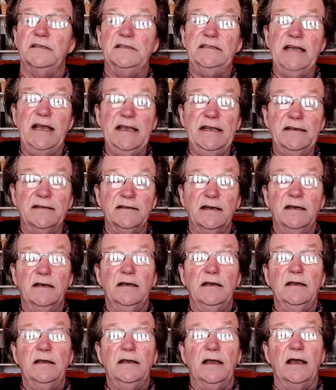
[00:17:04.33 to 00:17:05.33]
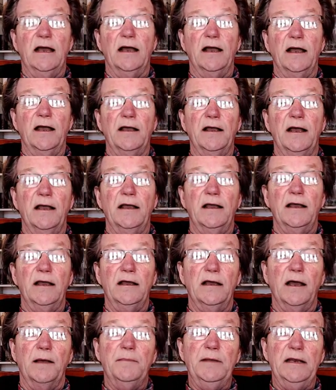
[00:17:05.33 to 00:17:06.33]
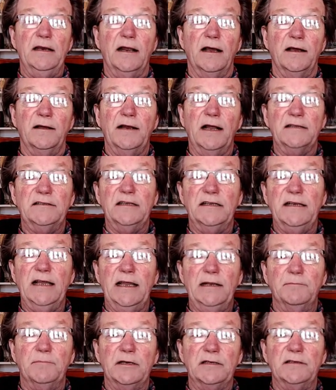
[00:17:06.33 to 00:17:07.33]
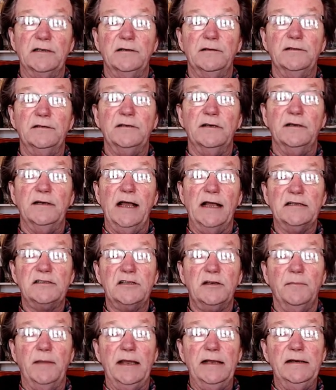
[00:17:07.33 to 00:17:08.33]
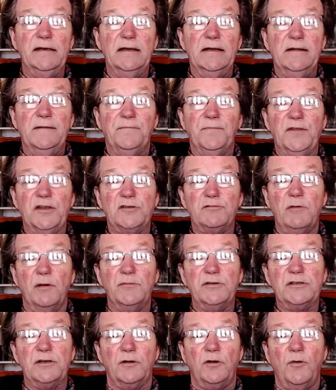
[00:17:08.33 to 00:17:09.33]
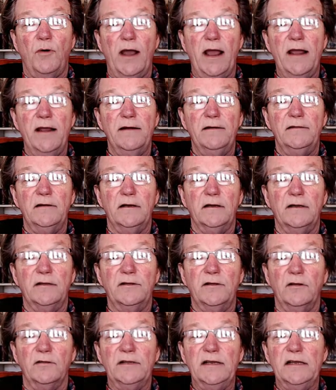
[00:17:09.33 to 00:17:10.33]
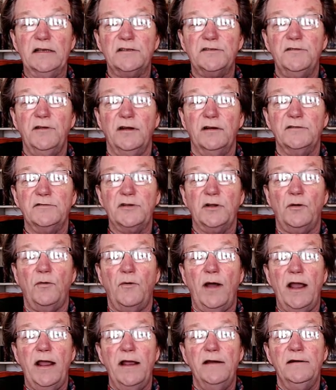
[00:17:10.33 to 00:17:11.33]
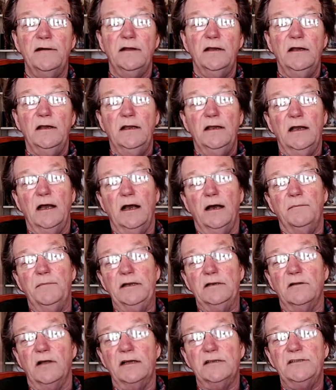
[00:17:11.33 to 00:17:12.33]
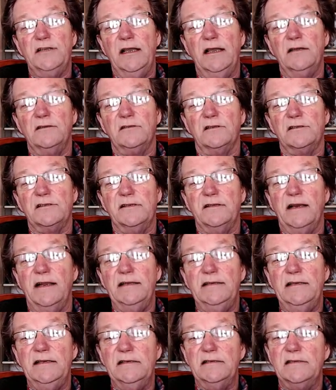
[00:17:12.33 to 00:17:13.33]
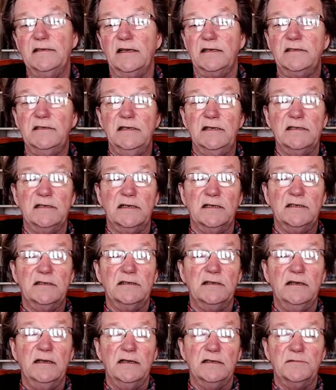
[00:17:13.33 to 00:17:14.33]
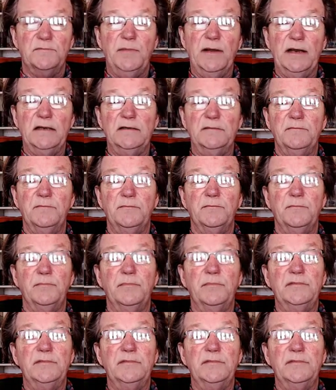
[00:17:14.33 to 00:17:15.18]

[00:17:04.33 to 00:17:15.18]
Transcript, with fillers: date. Not to date, but to estimate. This one was acquired, the only history on it was acquired in Los Angeles in the 1960s, and has been